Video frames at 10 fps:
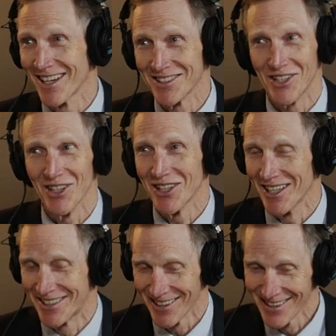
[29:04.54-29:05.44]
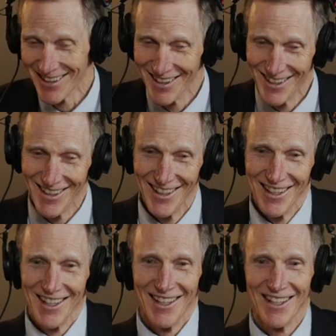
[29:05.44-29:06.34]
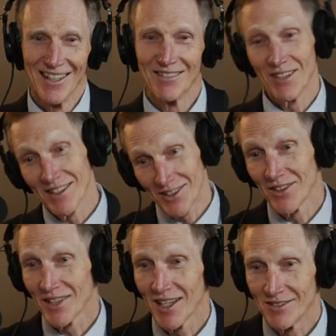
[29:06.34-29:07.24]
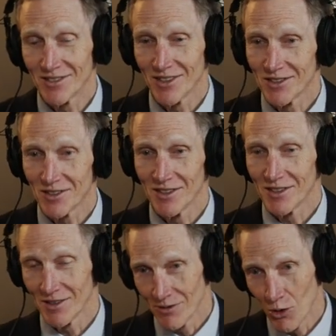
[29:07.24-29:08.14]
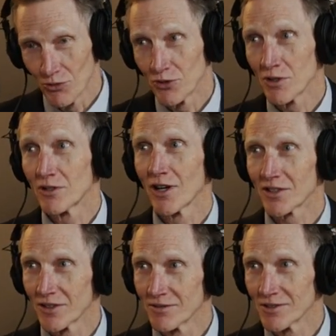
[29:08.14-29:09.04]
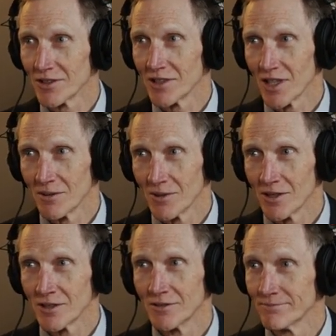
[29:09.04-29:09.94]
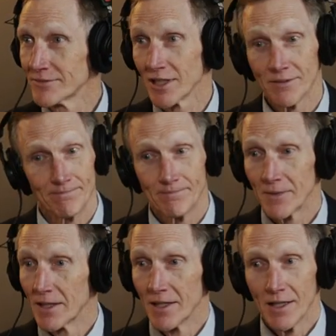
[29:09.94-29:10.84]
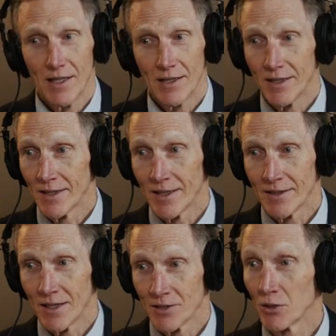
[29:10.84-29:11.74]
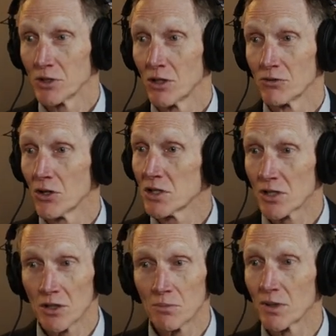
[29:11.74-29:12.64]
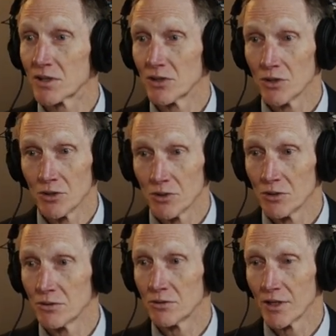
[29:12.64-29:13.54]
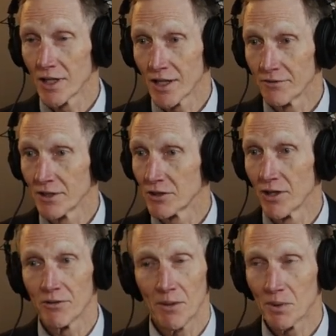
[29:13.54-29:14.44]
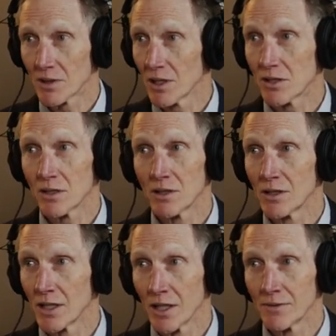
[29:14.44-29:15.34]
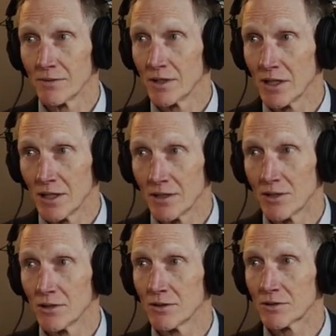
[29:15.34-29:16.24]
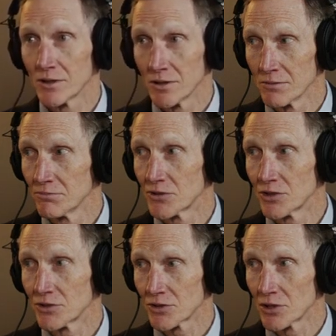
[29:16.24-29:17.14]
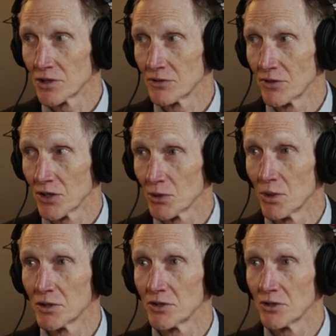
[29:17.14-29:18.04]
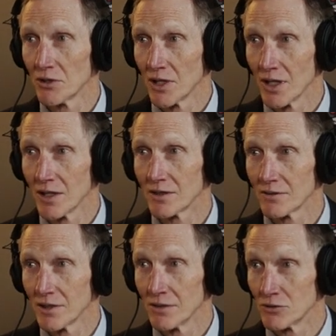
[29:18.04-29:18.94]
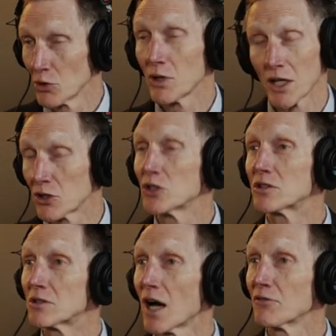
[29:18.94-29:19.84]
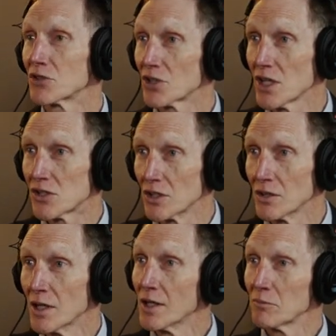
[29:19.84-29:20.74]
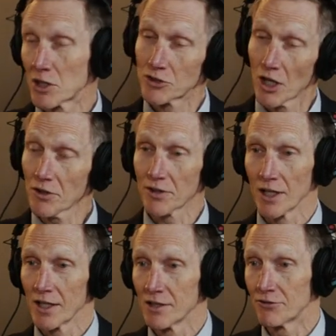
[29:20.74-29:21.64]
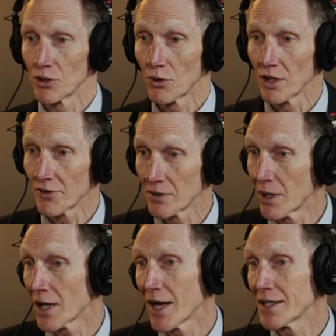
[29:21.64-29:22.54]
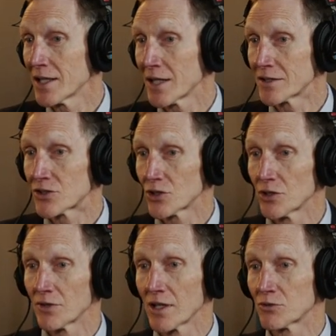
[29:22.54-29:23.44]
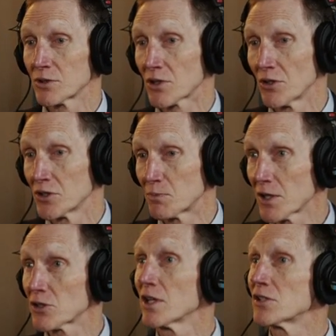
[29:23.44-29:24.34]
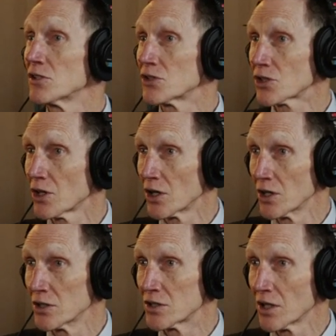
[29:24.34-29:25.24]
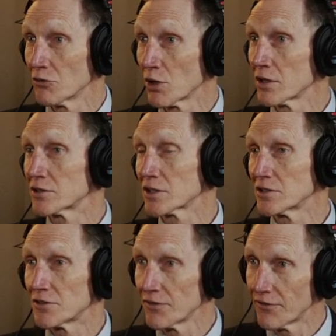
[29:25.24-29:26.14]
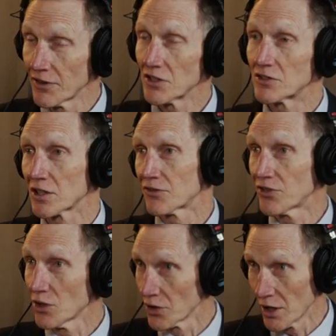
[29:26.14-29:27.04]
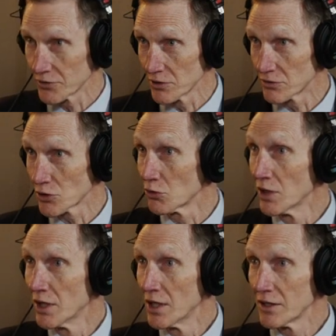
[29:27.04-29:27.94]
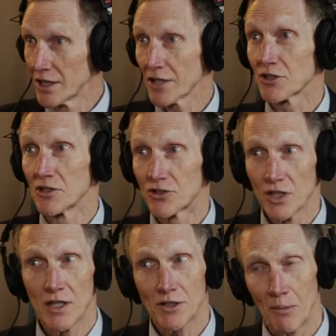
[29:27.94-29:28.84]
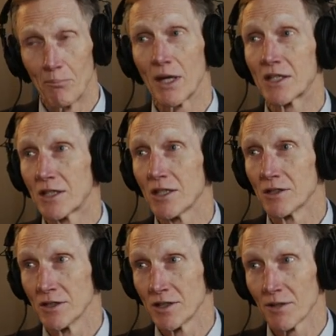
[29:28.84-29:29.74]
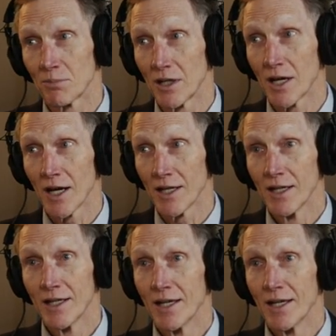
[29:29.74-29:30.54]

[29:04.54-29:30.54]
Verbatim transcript: not uh -oh. good. um, and so, yeah, so she said, hold for the director. So he came on and said, hey, I, I know we don't know each other, but you have a great reputation and I need you to, to serve. Are you willing to do that? And so we had a good conversation. Because the other thing I didn't feel qualified about, I had not served as what's called the special agent in charge of one of the fifty-six field offices. So the S A C, that's a big deal in the F B I.